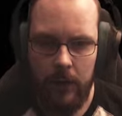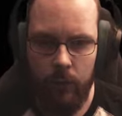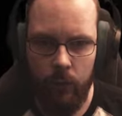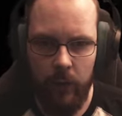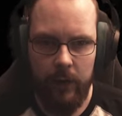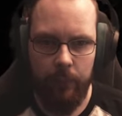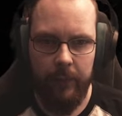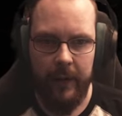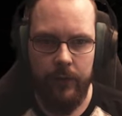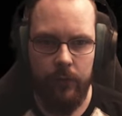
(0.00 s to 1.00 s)
And welcome
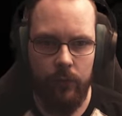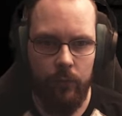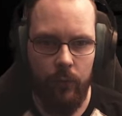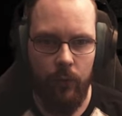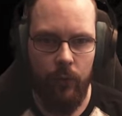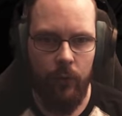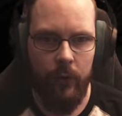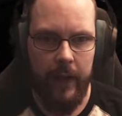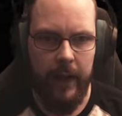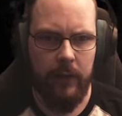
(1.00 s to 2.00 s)
back to some
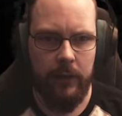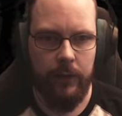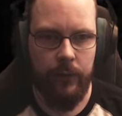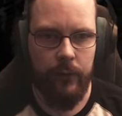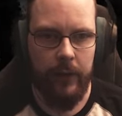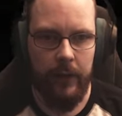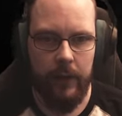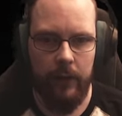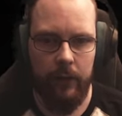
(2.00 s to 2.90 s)
more Elden Ring.